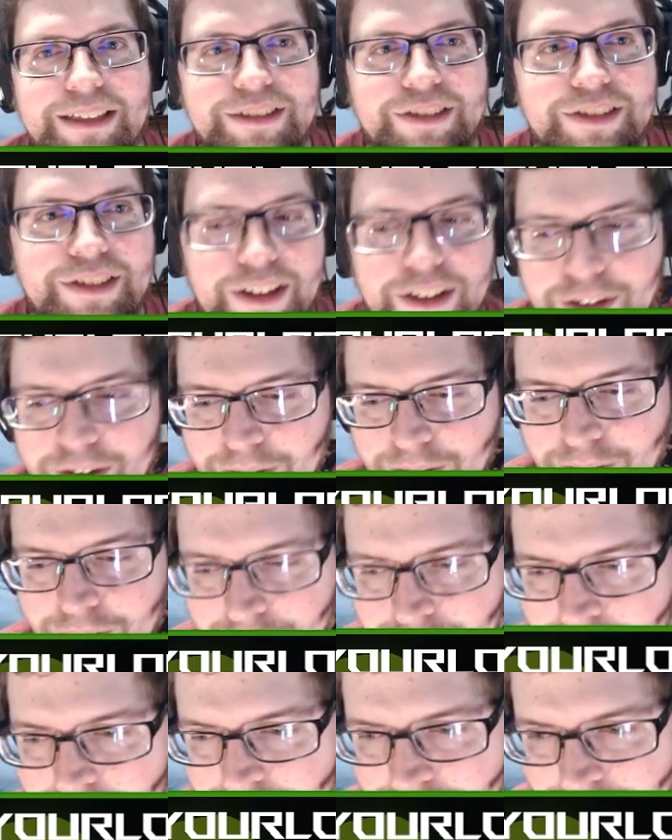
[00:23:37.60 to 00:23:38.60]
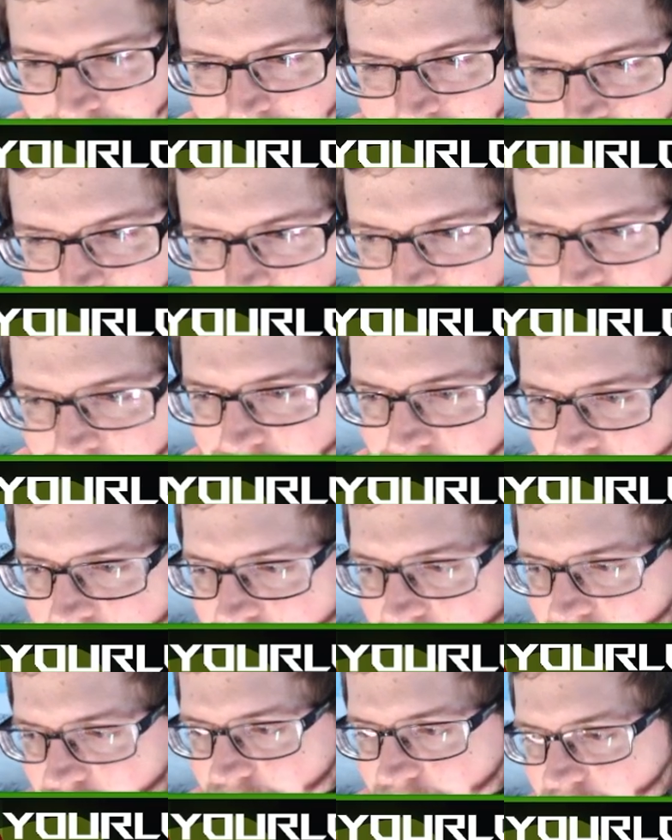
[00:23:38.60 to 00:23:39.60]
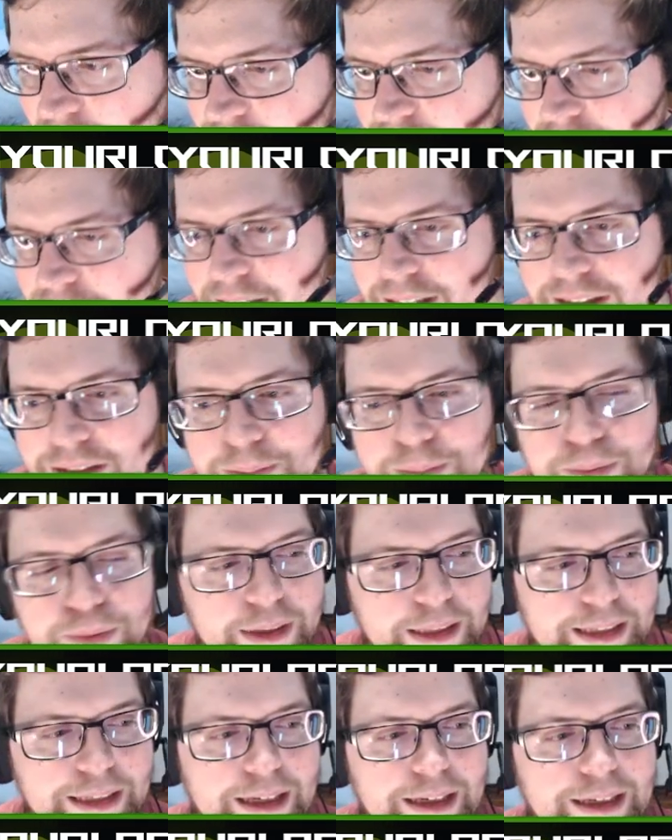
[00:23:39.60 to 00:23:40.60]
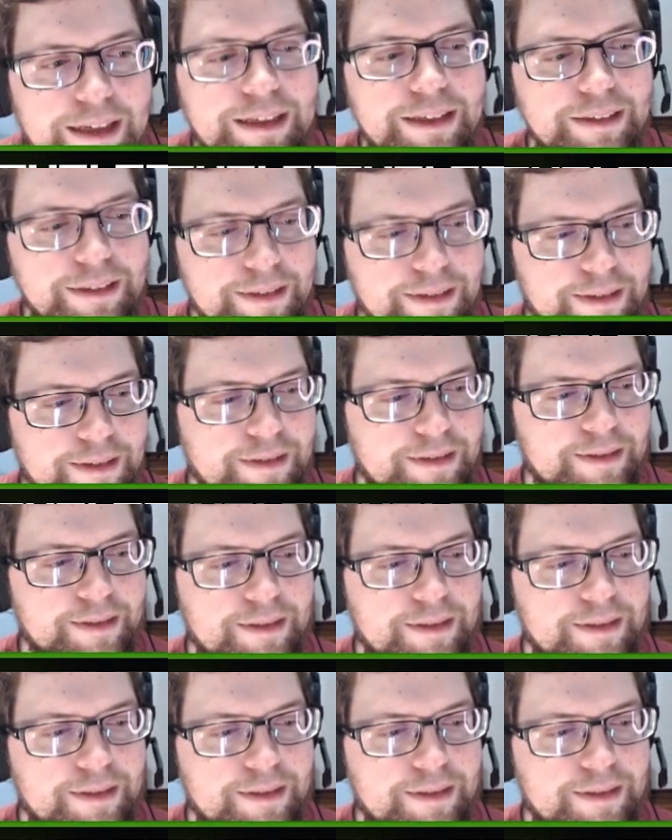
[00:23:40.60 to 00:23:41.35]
so, you know, that's pretty nice.